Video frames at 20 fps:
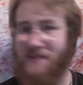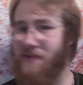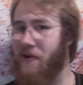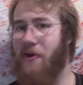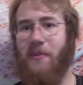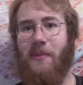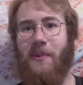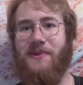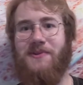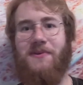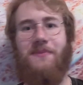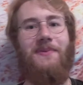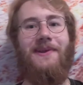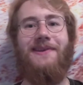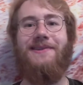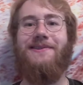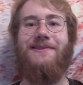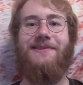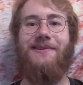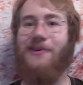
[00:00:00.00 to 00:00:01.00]
talk about some
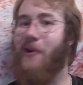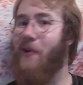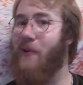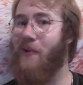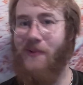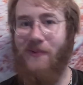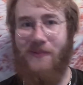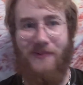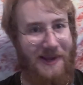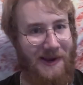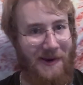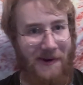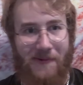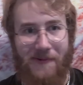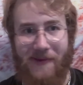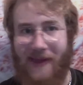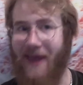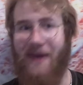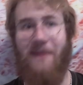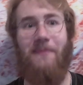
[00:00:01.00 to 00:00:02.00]
places to go near
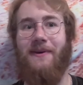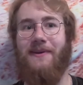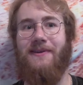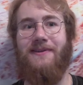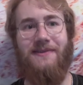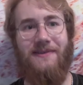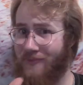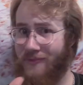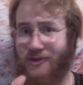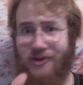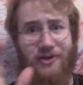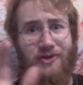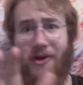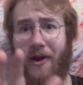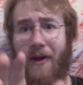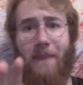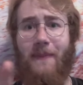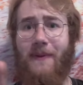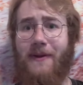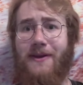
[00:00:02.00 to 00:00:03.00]
campus
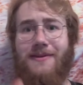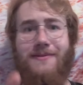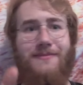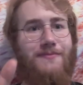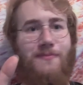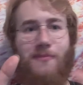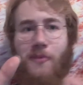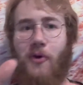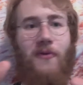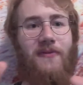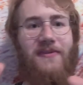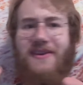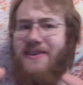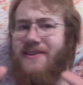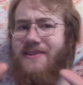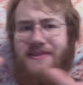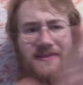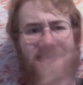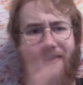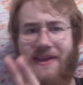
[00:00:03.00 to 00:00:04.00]
shopping,
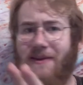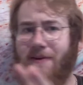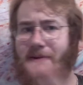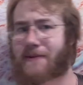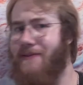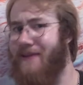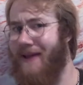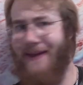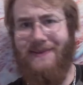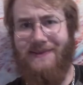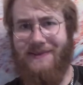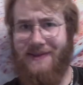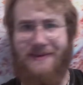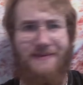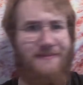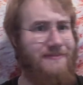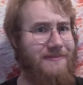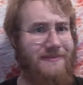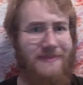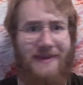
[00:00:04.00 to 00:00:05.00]
movies, theater,
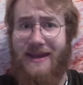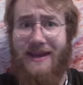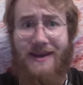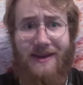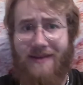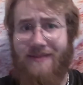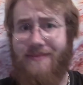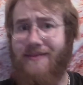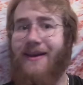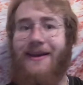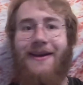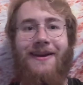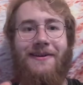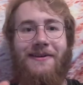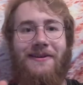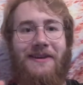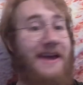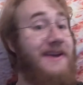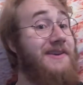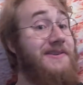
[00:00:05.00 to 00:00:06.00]
dancing, eating.
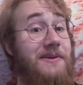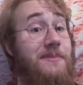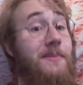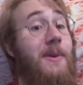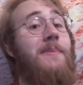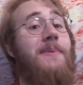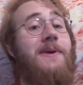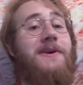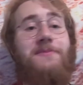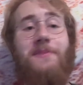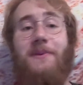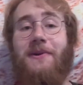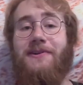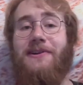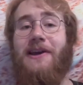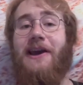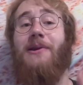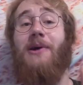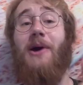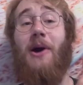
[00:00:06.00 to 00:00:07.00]
Kingston may be a smaller
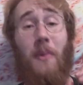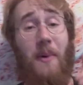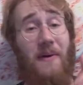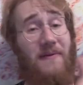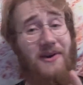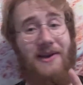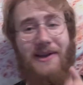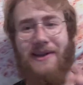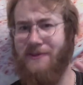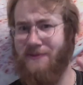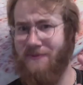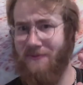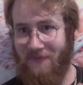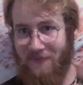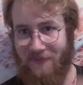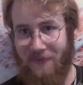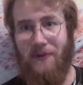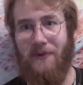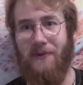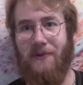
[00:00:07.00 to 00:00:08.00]
town, however, it is
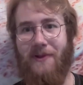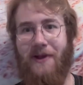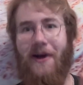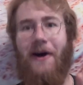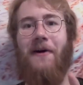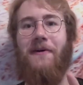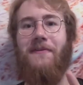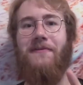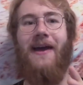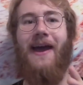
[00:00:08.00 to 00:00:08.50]
full of